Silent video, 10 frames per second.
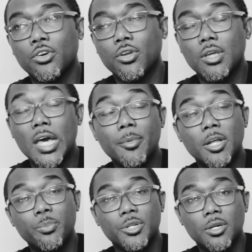coming
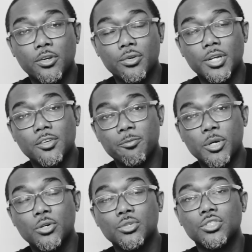up with a creative
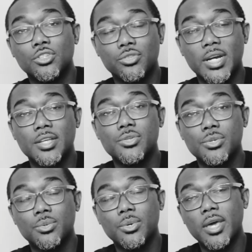pose to try
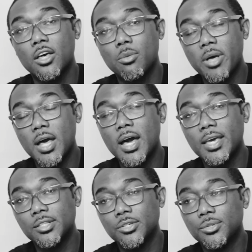to help
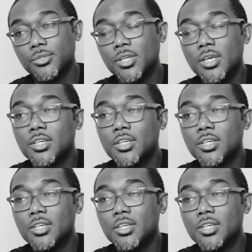hide those.